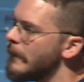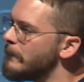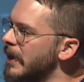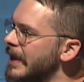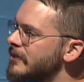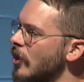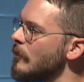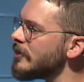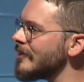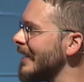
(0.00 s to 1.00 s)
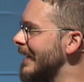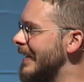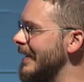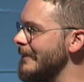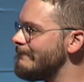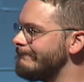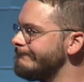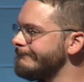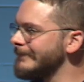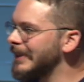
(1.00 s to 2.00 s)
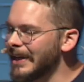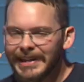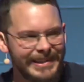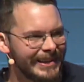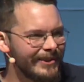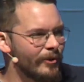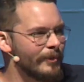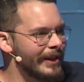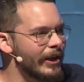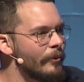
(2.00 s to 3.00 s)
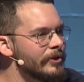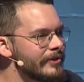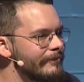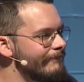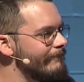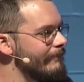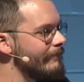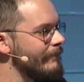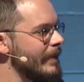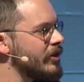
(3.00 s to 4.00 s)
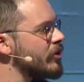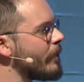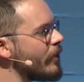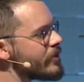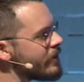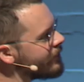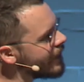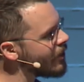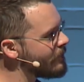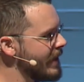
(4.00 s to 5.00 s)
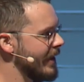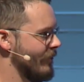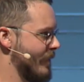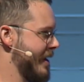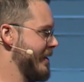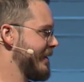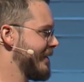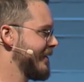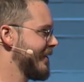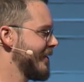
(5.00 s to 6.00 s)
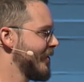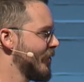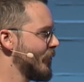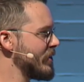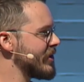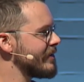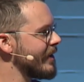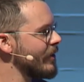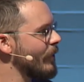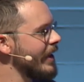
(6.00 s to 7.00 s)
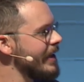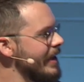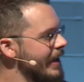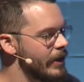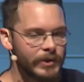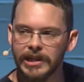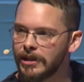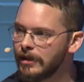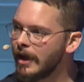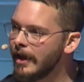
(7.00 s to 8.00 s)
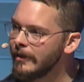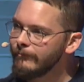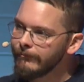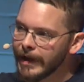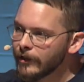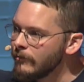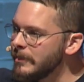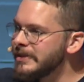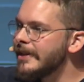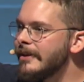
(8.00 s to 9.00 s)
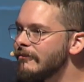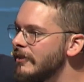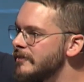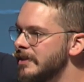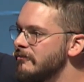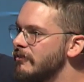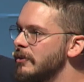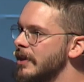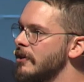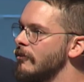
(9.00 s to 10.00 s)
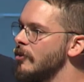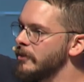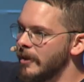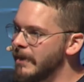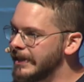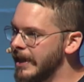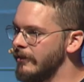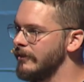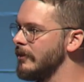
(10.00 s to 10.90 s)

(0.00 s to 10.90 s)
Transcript: but it's almost like he kind of did like almost exposure therapy in a way, which is like where he would climb, I don't know, maybe 10, 15 feet without a rope, come back down.